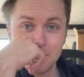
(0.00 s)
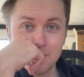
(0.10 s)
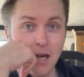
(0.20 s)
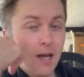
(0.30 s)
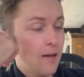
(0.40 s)

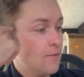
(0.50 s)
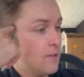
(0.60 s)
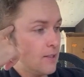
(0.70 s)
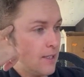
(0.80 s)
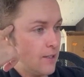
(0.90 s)
I have to
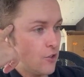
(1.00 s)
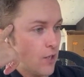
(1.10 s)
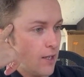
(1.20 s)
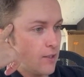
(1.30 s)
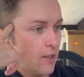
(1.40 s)
teach
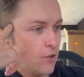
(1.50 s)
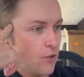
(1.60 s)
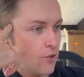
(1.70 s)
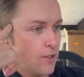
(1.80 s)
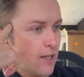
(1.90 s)
tennis. So there's
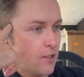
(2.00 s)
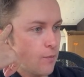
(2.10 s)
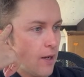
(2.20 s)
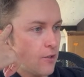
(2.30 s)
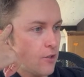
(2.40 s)
a tennis
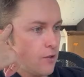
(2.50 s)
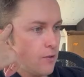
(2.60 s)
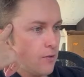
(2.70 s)
match.